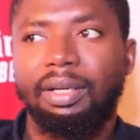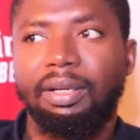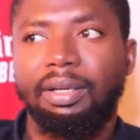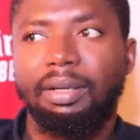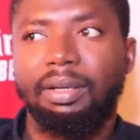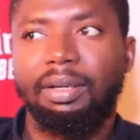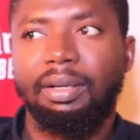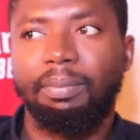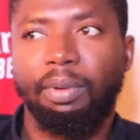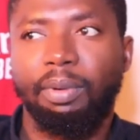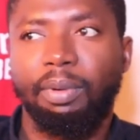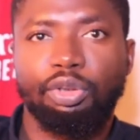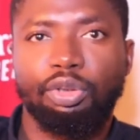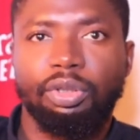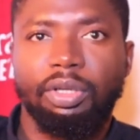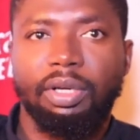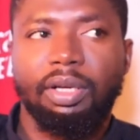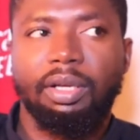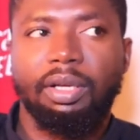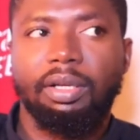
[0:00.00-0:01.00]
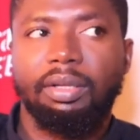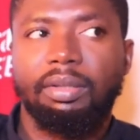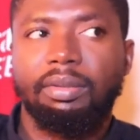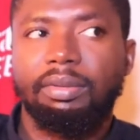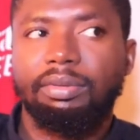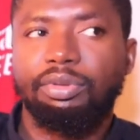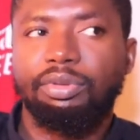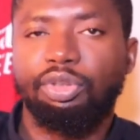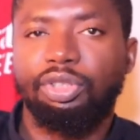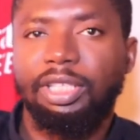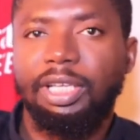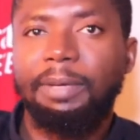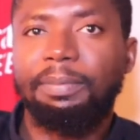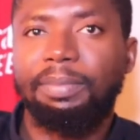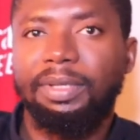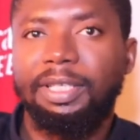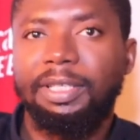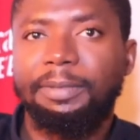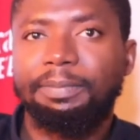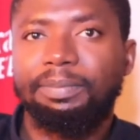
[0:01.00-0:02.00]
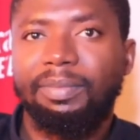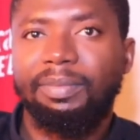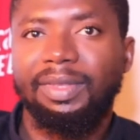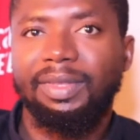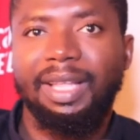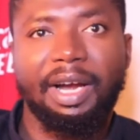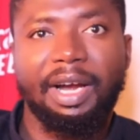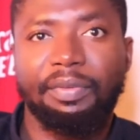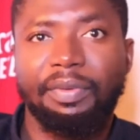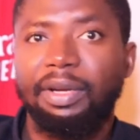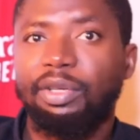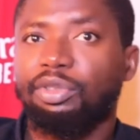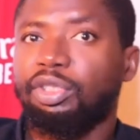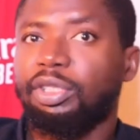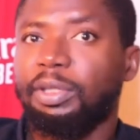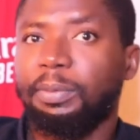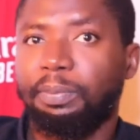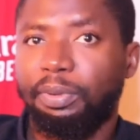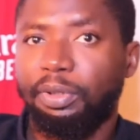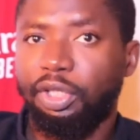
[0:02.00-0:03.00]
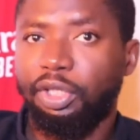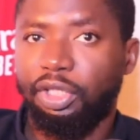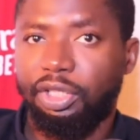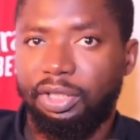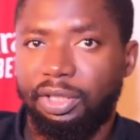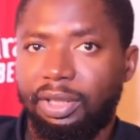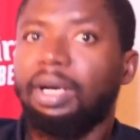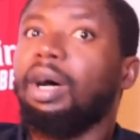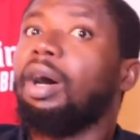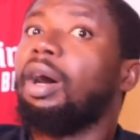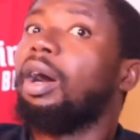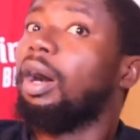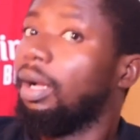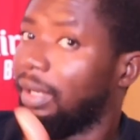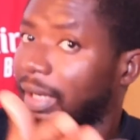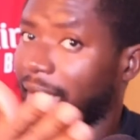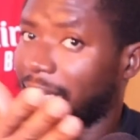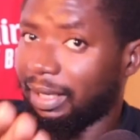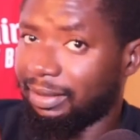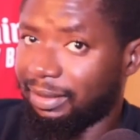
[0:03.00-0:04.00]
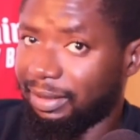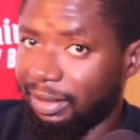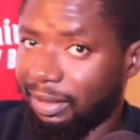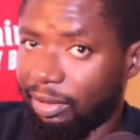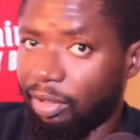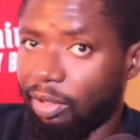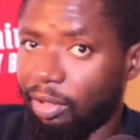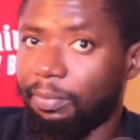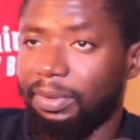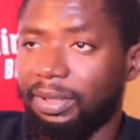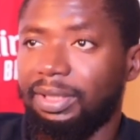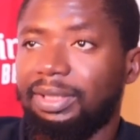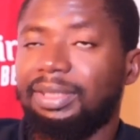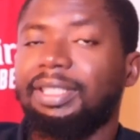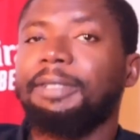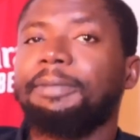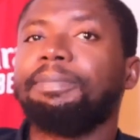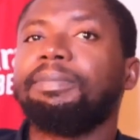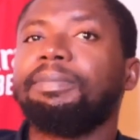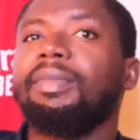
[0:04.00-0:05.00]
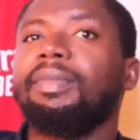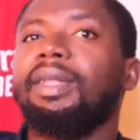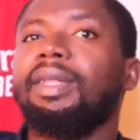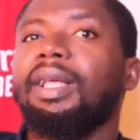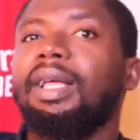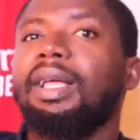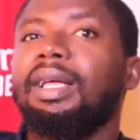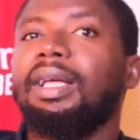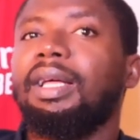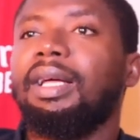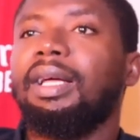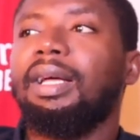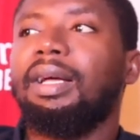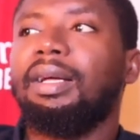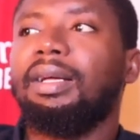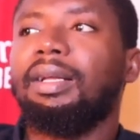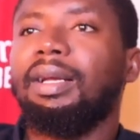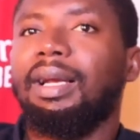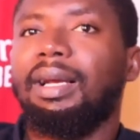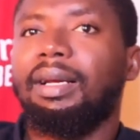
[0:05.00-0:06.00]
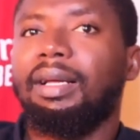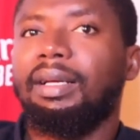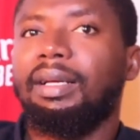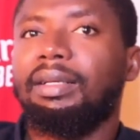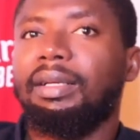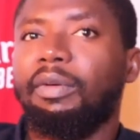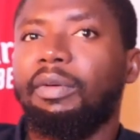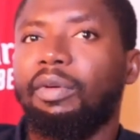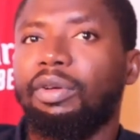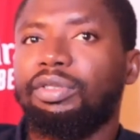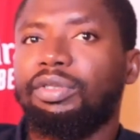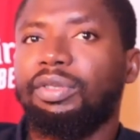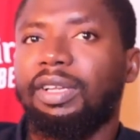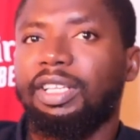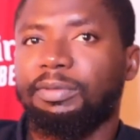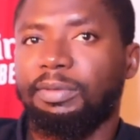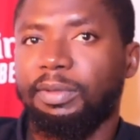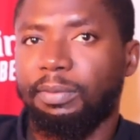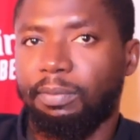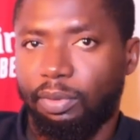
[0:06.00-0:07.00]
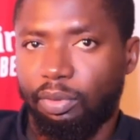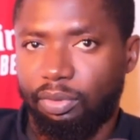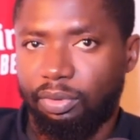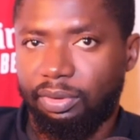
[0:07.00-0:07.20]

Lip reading: But Eusebi, that ran to the pitch, like I said, albeit the whistle has been blown,